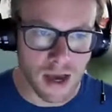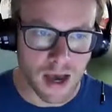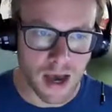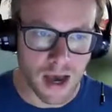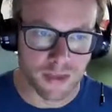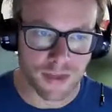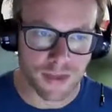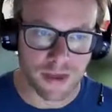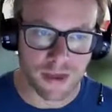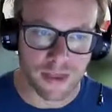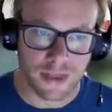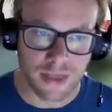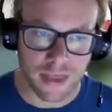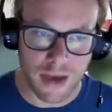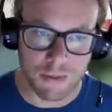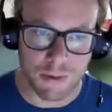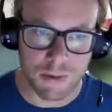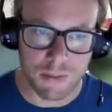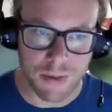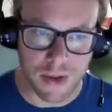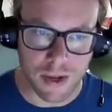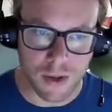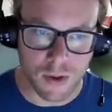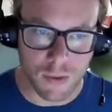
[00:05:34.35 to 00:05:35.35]
I think that that
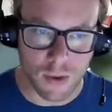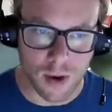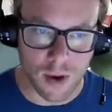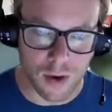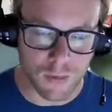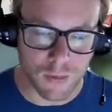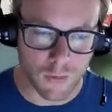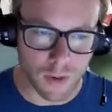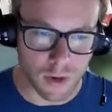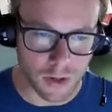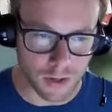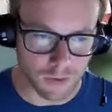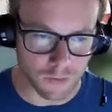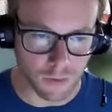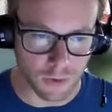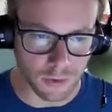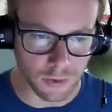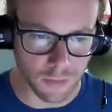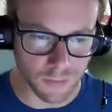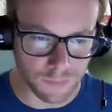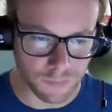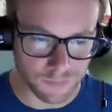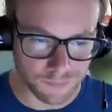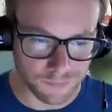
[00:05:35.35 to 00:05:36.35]
would be quite
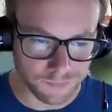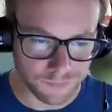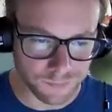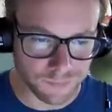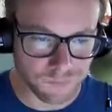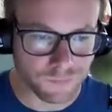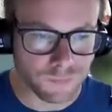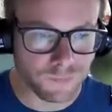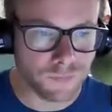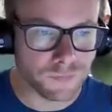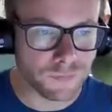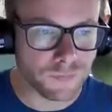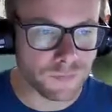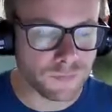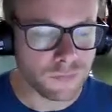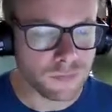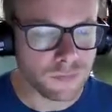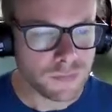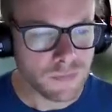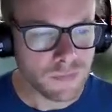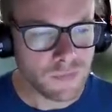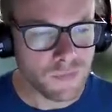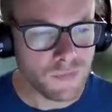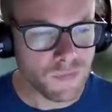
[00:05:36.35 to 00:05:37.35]
wonderful.
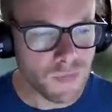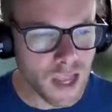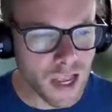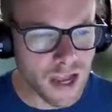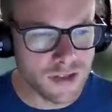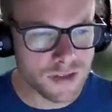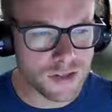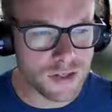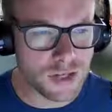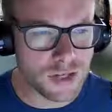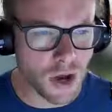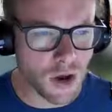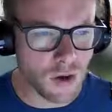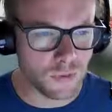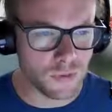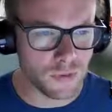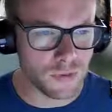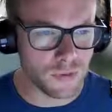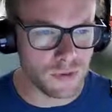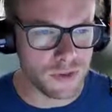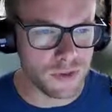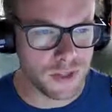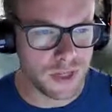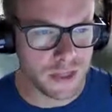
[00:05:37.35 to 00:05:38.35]
And
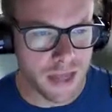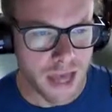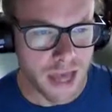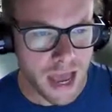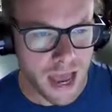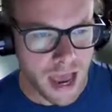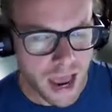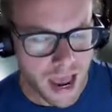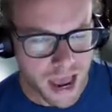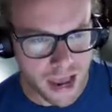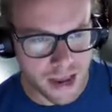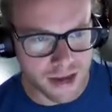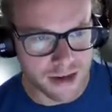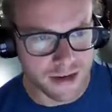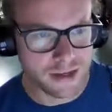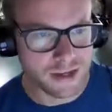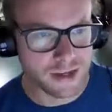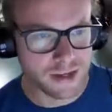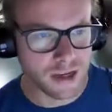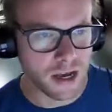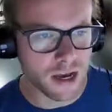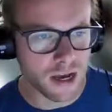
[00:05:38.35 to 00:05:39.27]
so to that end,